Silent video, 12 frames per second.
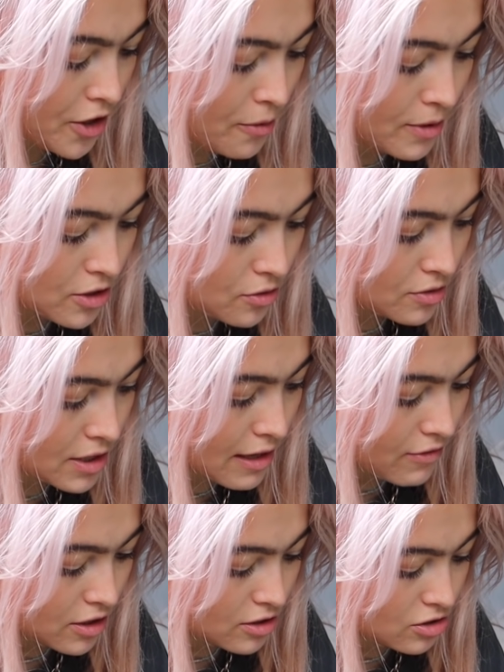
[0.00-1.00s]
You know, McDonald's are
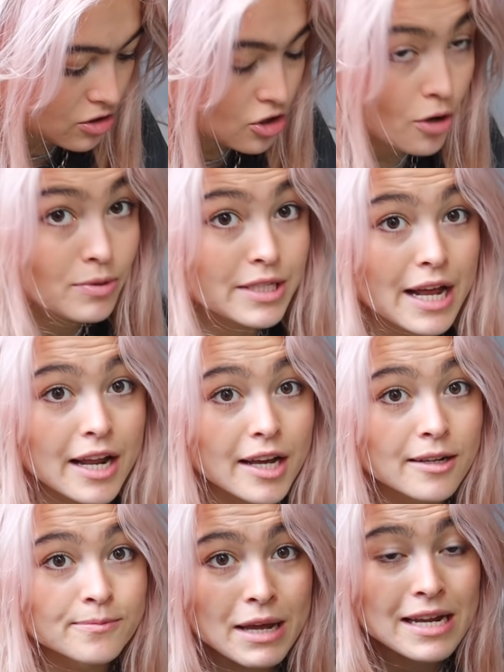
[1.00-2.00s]
never gonna stop
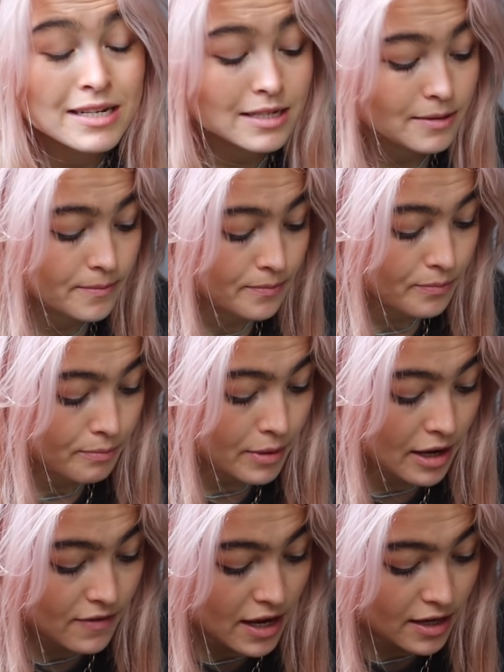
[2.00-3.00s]
selling meat,
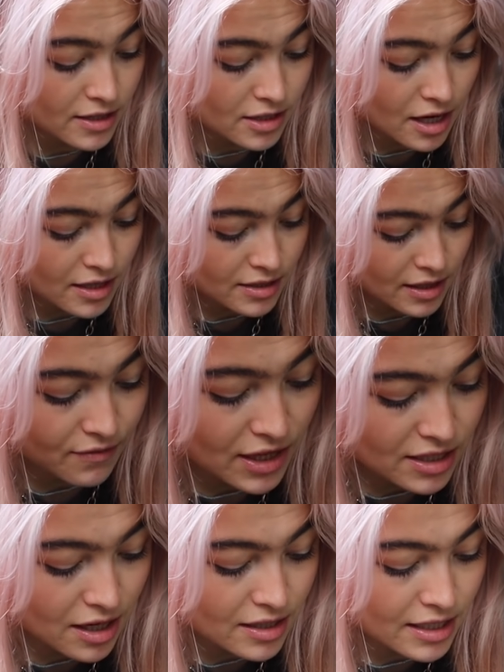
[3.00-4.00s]
but if
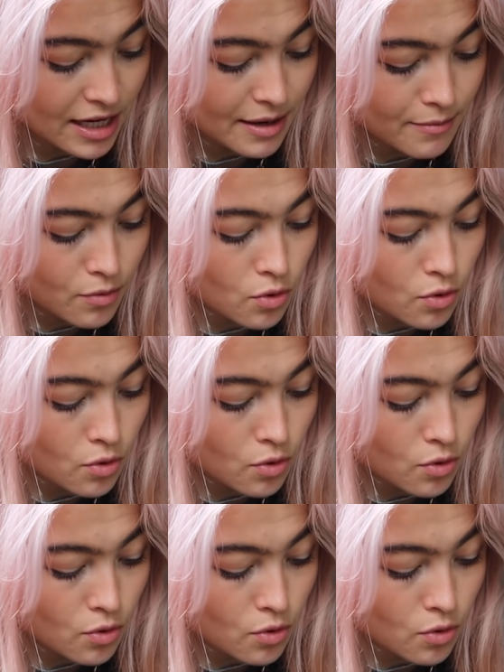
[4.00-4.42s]
they start selling